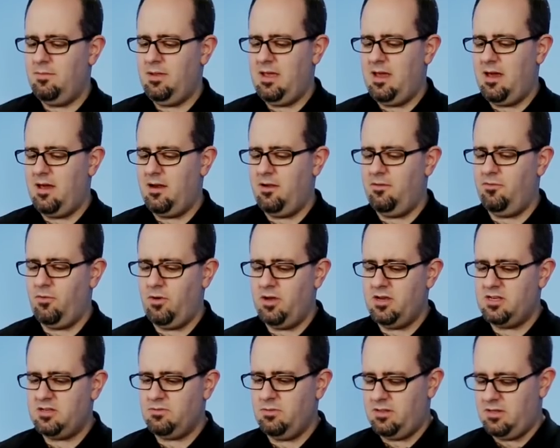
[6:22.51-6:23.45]
piano
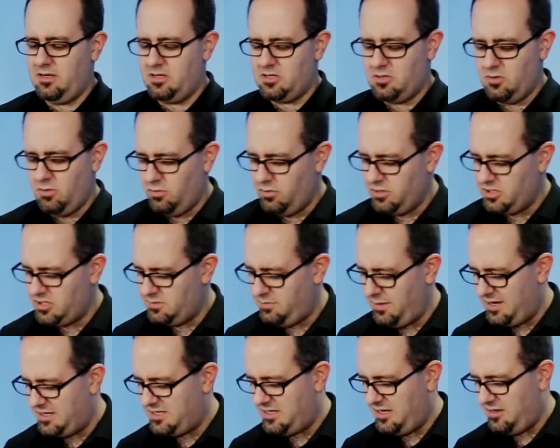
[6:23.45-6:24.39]
voice with this cool
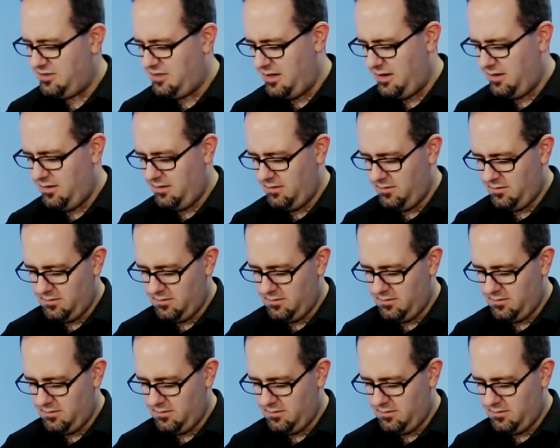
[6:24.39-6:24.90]
spacey thing.